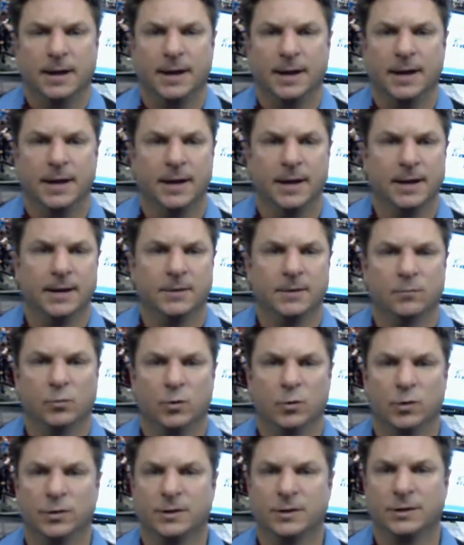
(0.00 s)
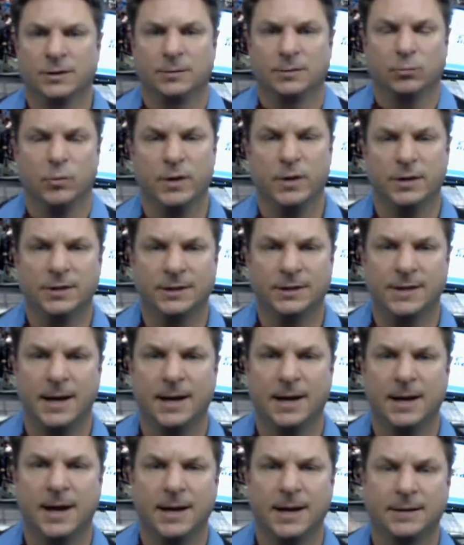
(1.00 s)
And we just
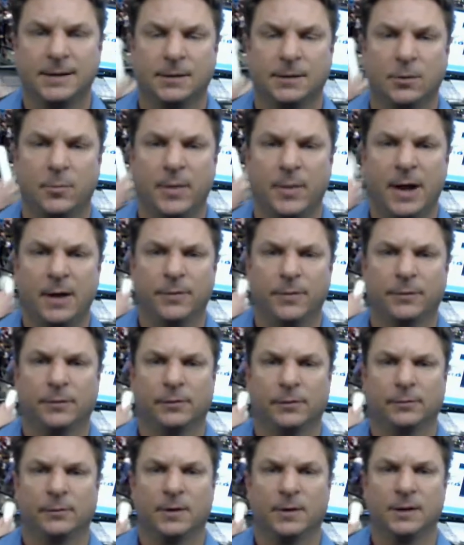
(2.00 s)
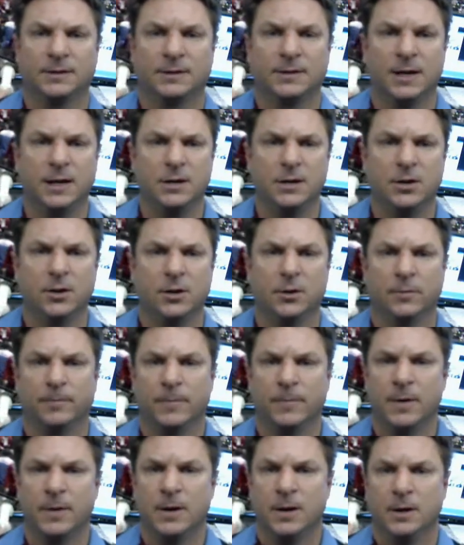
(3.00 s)
had a nice little bounce. The
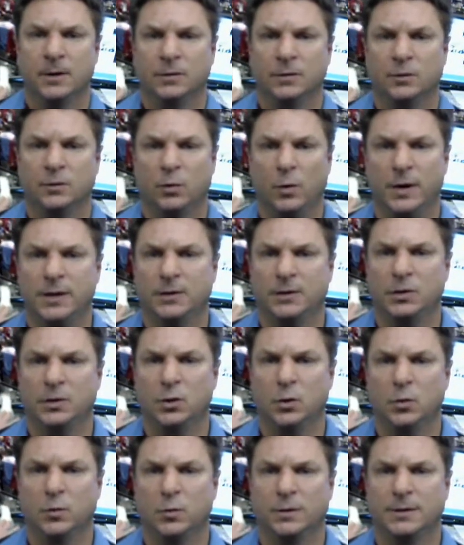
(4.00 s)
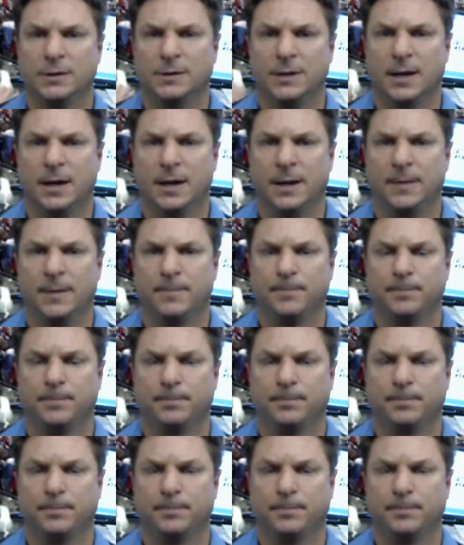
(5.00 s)
10-year 22 was the